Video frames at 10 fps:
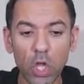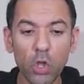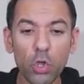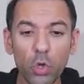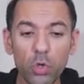
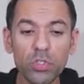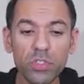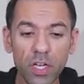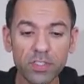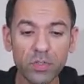Who
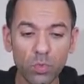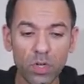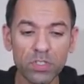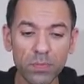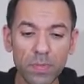doesn't
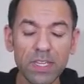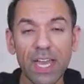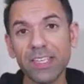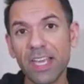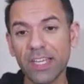want to be
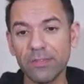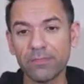that guy?